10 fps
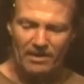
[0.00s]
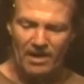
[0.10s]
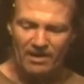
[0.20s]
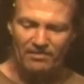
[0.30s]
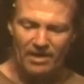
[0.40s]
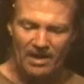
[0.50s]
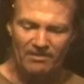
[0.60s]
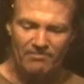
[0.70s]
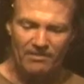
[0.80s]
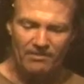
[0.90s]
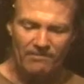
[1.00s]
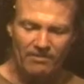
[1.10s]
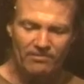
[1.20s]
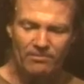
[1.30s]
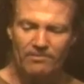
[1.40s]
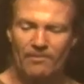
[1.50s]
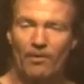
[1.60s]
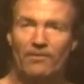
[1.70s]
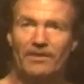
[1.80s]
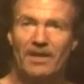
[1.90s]
There has been some residue for
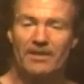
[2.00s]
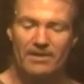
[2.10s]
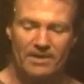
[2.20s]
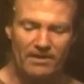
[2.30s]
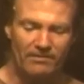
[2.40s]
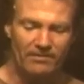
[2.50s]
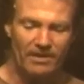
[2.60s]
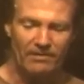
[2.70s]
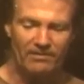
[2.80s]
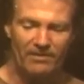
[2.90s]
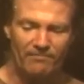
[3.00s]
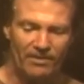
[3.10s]
over 10 years of that stuff.